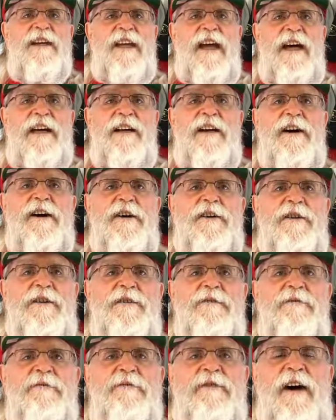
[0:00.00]
He had
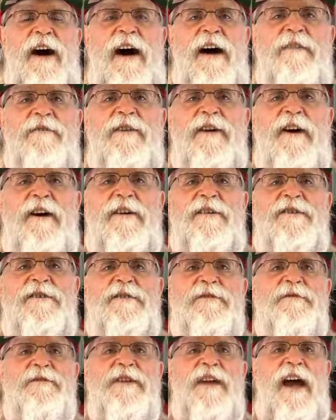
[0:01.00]
105 yards
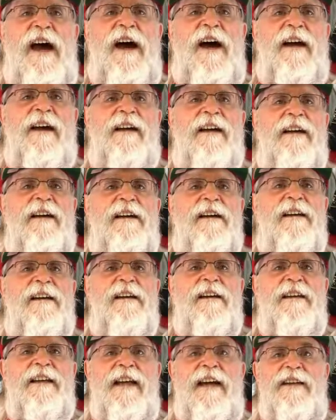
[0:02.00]
of yak.
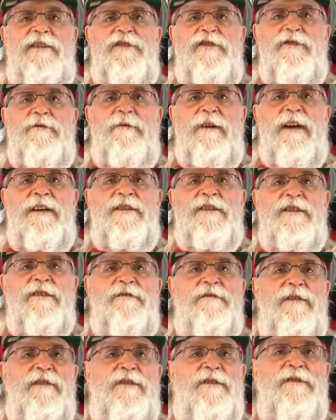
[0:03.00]
He had two
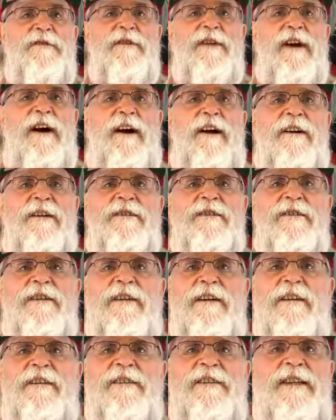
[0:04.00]
rushes for two yards
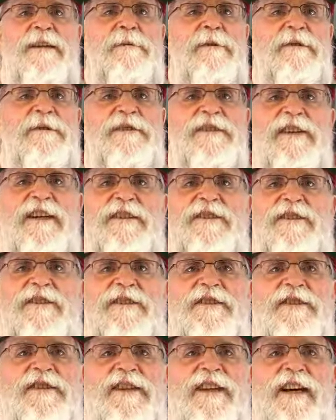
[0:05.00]
Deebo's such a
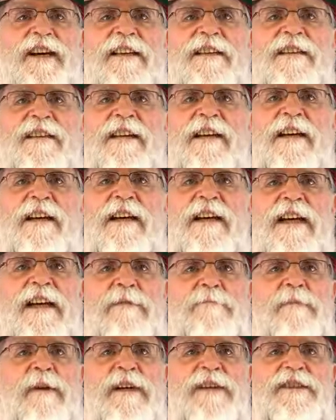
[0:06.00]
stud.
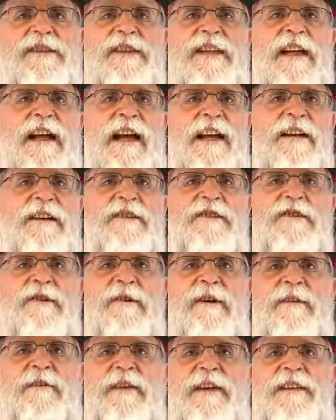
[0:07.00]
He busted out a
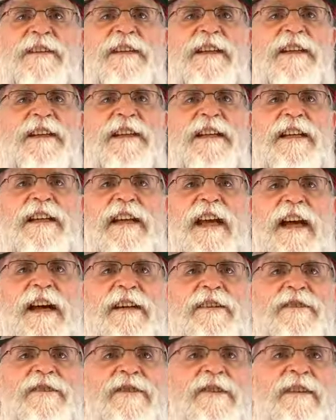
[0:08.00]
terrific TD
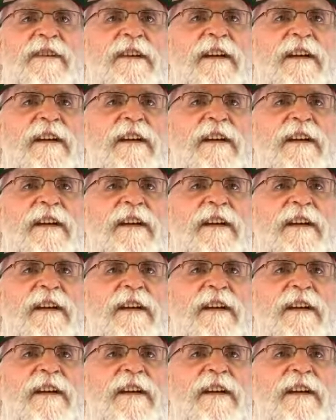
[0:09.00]
catch,